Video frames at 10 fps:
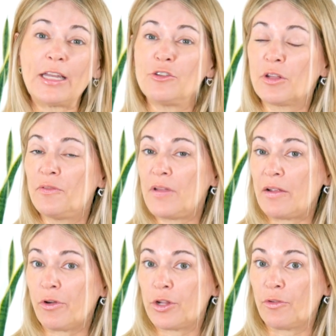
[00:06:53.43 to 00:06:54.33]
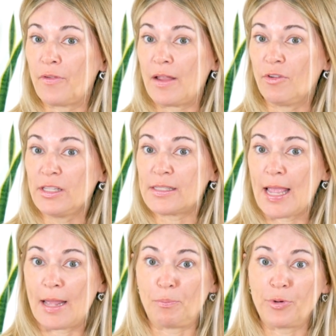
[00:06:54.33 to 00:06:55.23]
and you can favorite your favorites
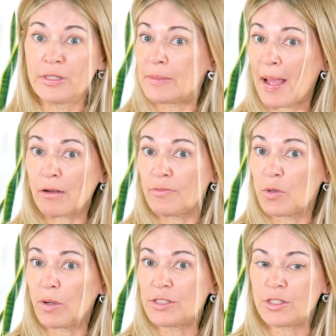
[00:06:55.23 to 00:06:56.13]
and print them out if you want